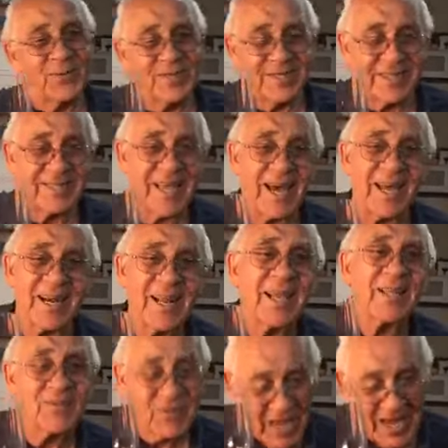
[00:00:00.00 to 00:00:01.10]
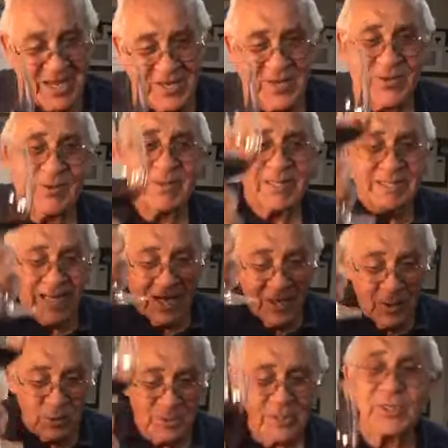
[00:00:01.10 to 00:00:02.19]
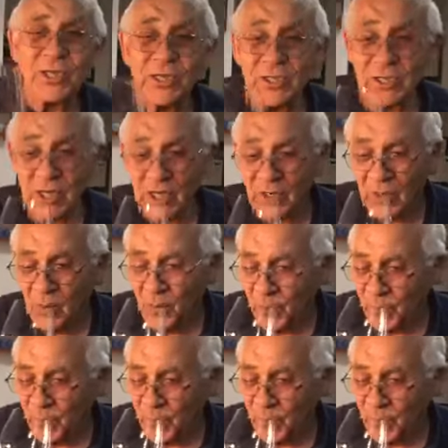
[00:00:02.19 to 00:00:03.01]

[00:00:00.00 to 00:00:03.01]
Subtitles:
for the start. Thank you. Salute chin chin.